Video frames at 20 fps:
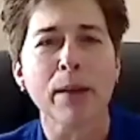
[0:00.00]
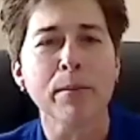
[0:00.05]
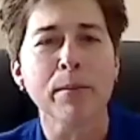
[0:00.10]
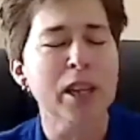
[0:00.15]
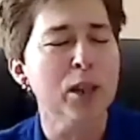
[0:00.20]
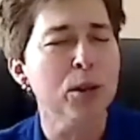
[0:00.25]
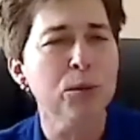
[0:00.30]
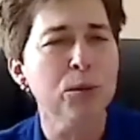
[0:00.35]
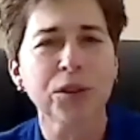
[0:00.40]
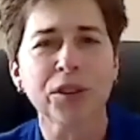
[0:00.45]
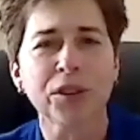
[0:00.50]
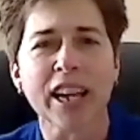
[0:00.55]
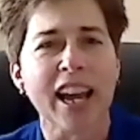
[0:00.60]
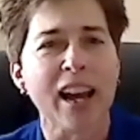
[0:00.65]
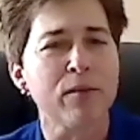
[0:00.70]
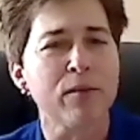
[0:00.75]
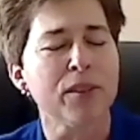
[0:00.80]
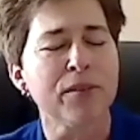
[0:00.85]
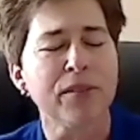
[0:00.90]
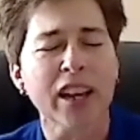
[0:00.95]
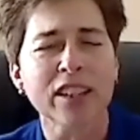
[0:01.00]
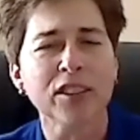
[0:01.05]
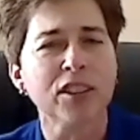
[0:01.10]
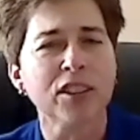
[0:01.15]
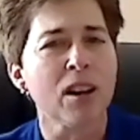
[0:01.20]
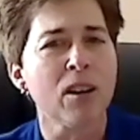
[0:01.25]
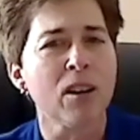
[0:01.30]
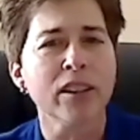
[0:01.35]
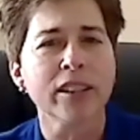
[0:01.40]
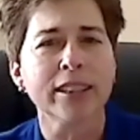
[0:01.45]
you used to have events
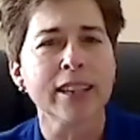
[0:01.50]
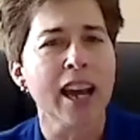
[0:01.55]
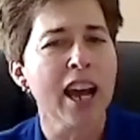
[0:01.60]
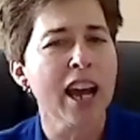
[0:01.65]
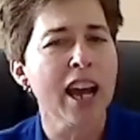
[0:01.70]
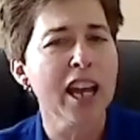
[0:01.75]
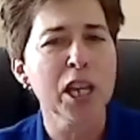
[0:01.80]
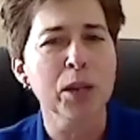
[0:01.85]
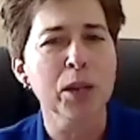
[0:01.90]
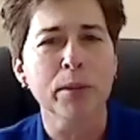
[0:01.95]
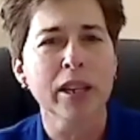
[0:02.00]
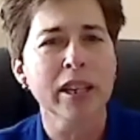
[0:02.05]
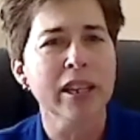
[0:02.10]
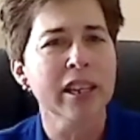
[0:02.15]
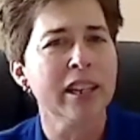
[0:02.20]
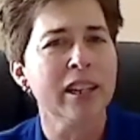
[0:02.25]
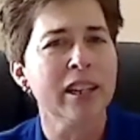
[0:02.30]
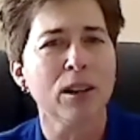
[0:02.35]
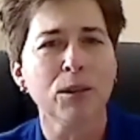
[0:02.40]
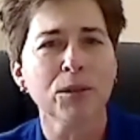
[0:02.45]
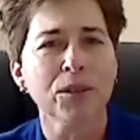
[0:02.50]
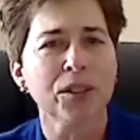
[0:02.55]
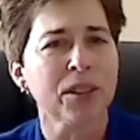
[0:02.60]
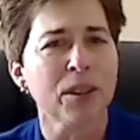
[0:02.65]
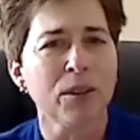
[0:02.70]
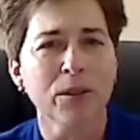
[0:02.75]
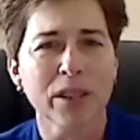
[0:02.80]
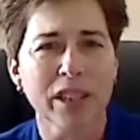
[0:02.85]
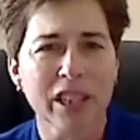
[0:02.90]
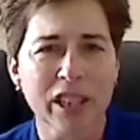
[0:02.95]
all the time, so
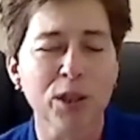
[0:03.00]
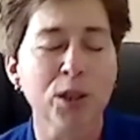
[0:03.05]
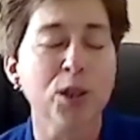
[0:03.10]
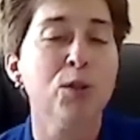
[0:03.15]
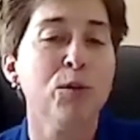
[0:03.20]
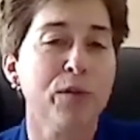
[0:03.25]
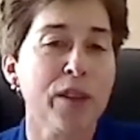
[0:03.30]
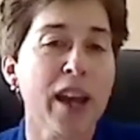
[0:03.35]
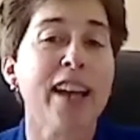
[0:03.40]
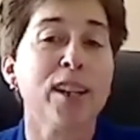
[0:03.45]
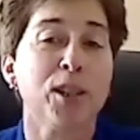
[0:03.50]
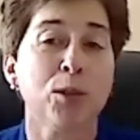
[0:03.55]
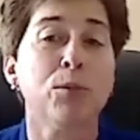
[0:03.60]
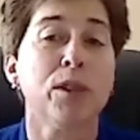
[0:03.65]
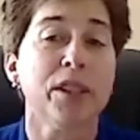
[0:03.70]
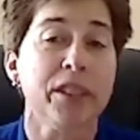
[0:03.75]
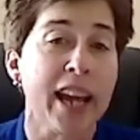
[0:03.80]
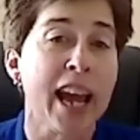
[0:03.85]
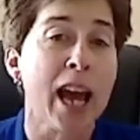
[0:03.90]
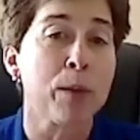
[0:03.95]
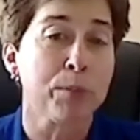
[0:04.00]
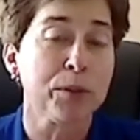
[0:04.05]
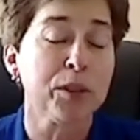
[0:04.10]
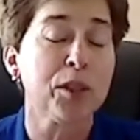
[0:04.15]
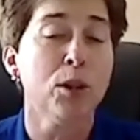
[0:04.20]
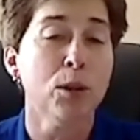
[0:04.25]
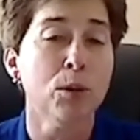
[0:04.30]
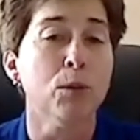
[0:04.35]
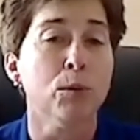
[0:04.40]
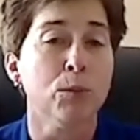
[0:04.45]
you've had to adapt
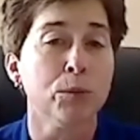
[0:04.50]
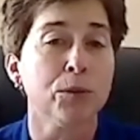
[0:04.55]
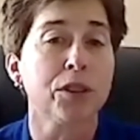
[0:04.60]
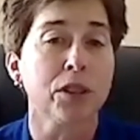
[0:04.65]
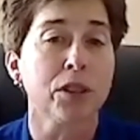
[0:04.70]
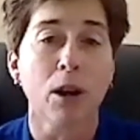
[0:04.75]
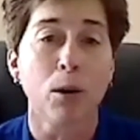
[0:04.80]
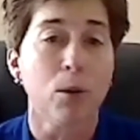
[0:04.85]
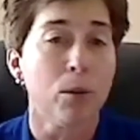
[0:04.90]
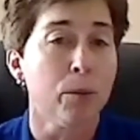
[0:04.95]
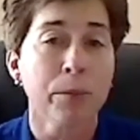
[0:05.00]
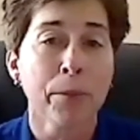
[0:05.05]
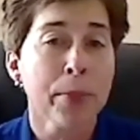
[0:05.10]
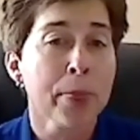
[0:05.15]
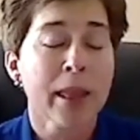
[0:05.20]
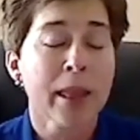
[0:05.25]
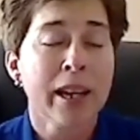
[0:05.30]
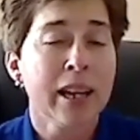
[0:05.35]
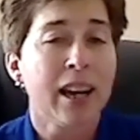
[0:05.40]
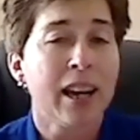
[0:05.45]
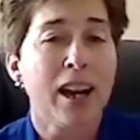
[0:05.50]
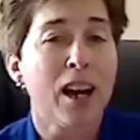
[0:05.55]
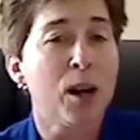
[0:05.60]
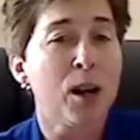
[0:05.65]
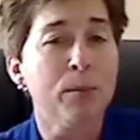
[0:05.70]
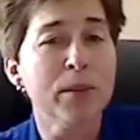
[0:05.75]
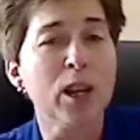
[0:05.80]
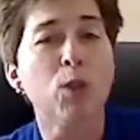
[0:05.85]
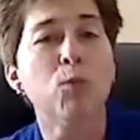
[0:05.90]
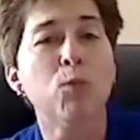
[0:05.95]
too. So,
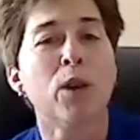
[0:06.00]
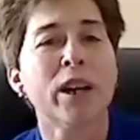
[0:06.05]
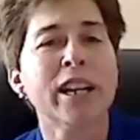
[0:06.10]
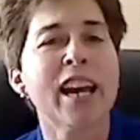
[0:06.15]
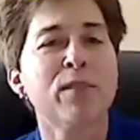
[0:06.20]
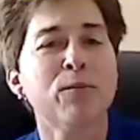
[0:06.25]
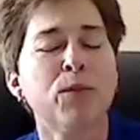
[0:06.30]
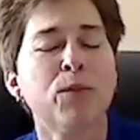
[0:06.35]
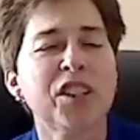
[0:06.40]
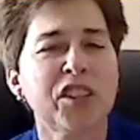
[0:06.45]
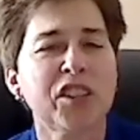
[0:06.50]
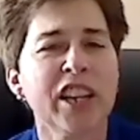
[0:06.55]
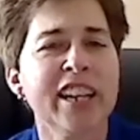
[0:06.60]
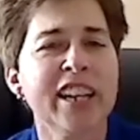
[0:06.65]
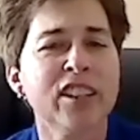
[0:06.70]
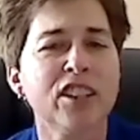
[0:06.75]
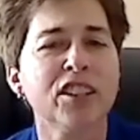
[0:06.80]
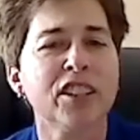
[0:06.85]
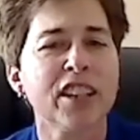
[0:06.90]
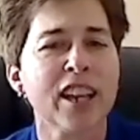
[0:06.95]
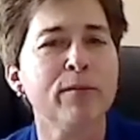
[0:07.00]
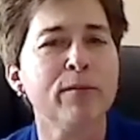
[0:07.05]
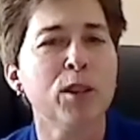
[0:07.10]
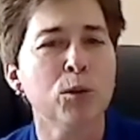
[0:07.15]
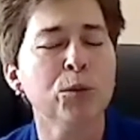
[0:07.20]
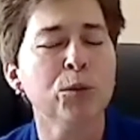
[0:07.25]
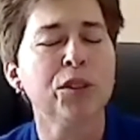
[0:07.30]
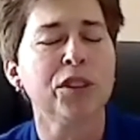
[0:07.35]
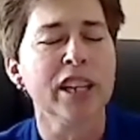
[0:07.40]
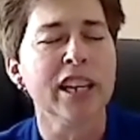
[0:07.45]
what changes have you
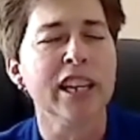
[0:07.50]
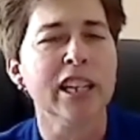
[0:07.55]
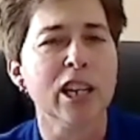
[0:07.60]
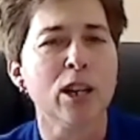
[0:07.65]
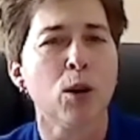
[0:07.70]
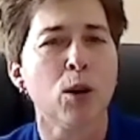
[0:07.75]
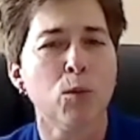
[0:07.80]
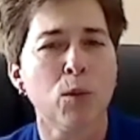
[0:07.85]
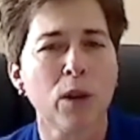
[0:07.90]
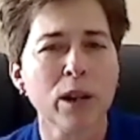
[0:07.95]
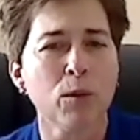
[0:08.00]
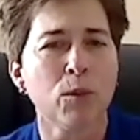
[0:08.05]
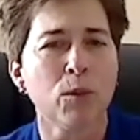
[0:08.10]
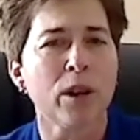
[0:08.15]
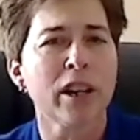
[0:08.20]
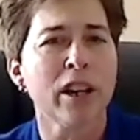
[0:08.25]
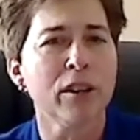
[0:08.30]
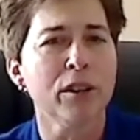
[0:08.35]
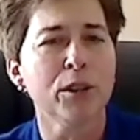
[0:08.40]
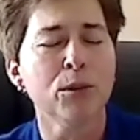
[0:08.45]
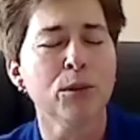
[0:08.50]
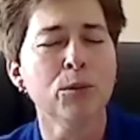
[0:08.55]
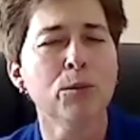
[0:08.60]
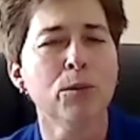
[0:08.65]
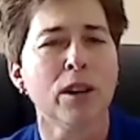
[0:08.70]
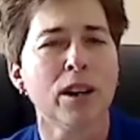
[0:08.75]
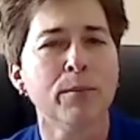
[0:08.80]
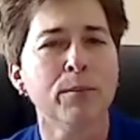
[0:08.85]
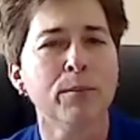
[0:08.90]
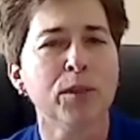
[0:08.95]
seen? What are you
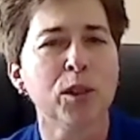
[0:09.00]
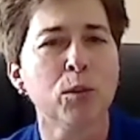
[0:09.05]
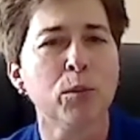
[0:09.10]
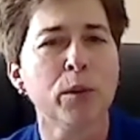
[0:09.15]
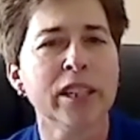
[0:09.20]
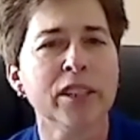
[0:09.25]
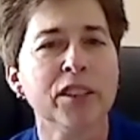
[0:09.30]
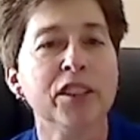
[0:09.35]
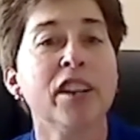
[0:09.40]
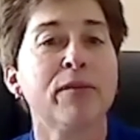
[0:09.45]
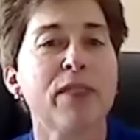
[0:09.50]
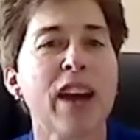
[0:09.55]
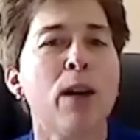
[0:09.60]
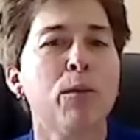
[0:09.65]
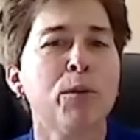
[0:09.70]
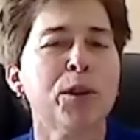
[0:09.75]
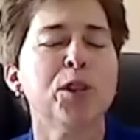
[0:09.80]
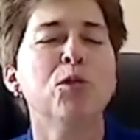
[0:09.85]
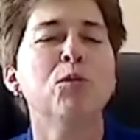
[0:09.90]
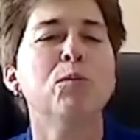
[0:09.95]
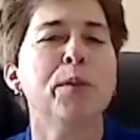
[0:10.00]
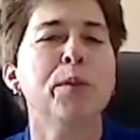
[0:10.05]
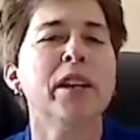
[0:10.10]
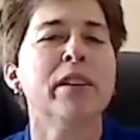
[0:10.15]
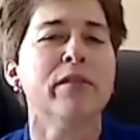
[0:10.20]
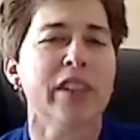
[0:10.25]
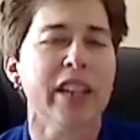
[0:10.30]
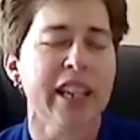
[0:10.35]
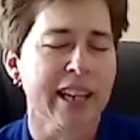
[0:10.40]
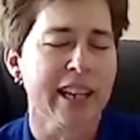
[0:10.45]
doing different? How are you
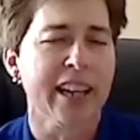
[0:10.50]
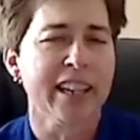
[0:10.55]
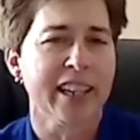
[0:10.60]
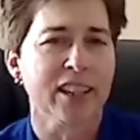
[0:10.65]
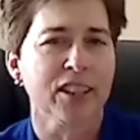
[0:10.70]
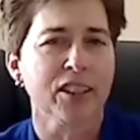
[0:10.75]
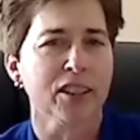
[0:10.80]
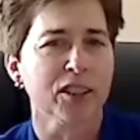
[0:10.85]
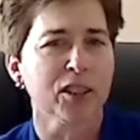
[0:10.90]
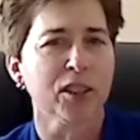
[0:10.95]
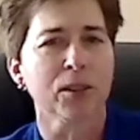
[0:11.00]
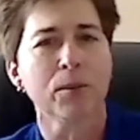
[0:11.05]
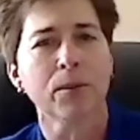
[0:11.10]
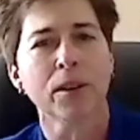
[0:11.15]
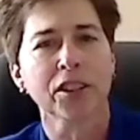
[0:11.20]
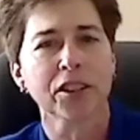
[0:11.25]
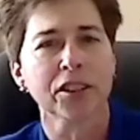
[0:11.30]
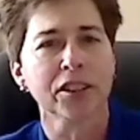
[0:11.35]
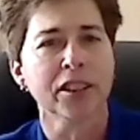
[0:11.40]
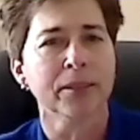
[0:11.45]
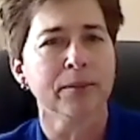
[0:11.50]
pivoting, I guess is the question.